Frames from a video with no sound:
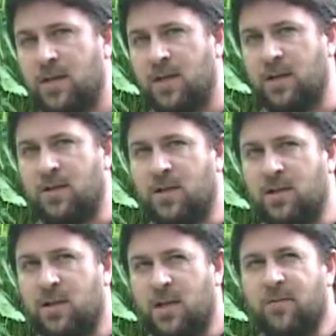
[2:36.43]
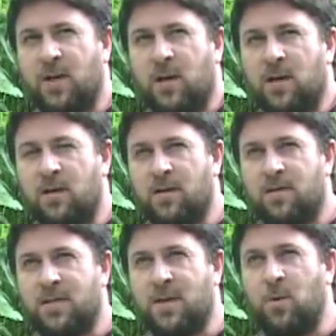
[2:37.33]
Uh, to, to, give a
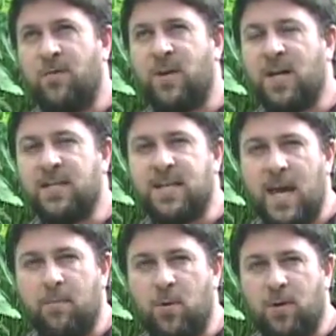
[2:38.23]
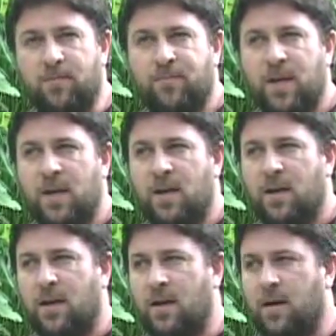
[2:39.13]
somewhat of an example,
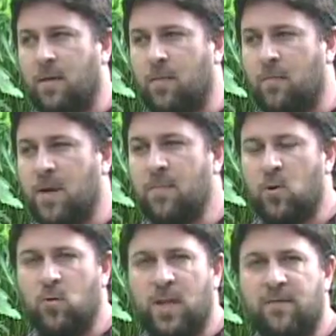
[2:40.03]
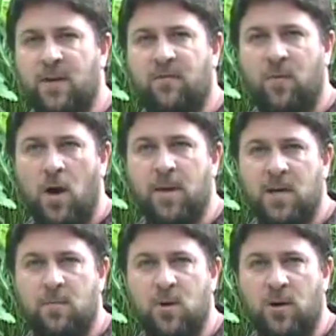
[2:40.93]
uh, people who live in a farming
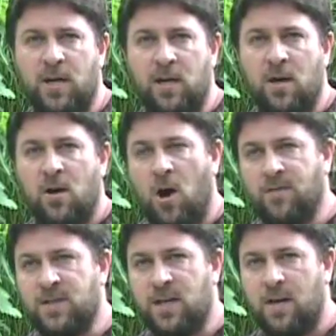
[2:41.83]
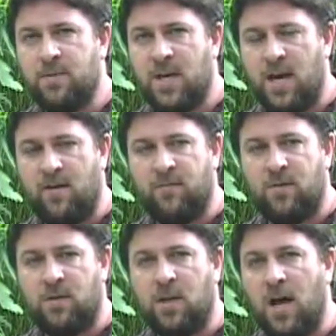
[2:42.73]
community oftentimes have
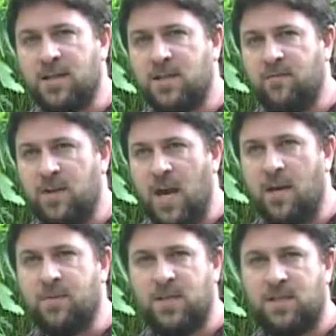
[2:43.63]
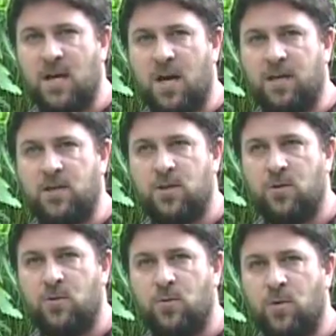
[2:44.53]
lots of names assigned
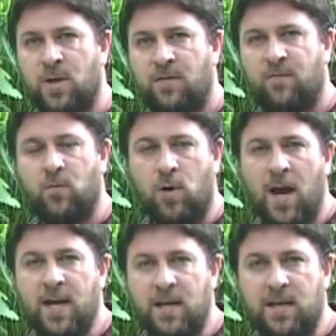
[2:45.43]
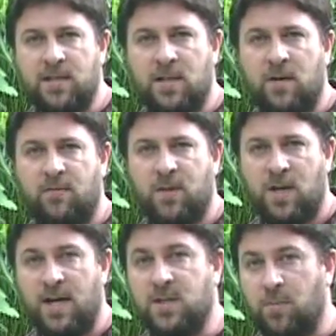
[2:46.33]
to varieties of the
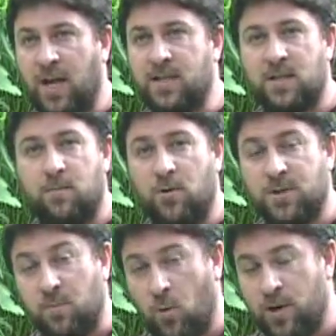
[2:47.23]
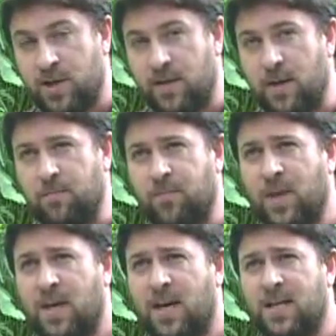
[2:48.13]
kinds of plants that are most important to them.
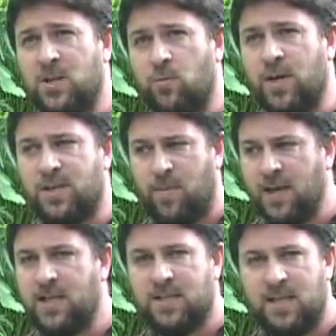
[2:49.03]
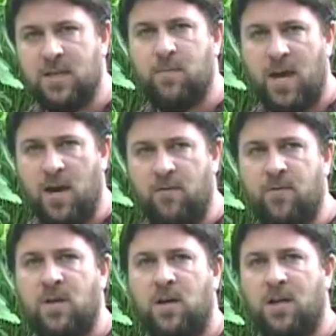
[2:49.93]
And so we expect to see them have
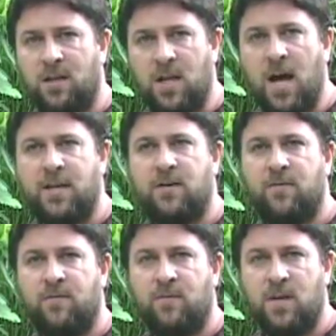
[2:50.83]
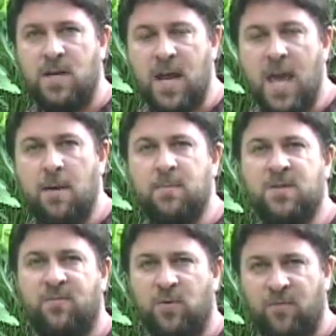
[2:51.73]
a lot of
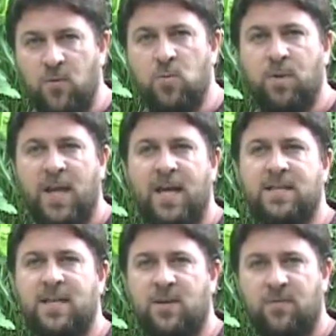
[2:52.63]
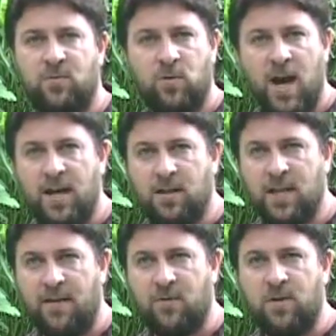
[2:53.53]
names for food plants at the varietal
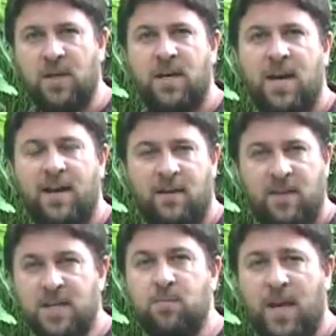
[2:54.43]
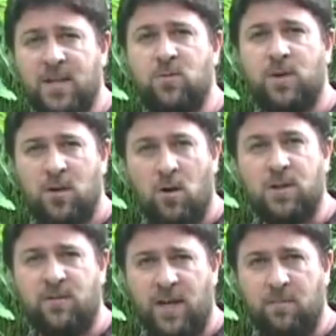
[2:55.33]
level and that these plants will be
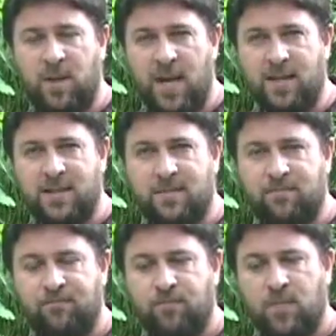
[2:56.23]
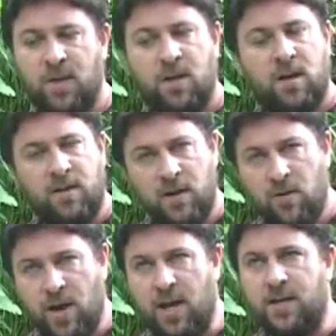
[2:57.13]
cultivated plants. On the
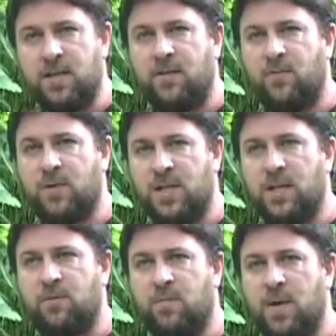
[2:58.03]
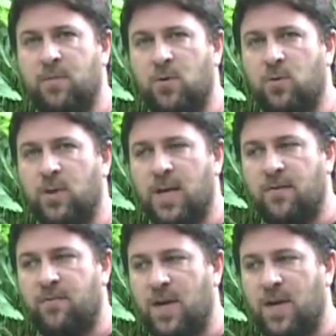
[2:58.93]
other hand, if we're dealing with people who live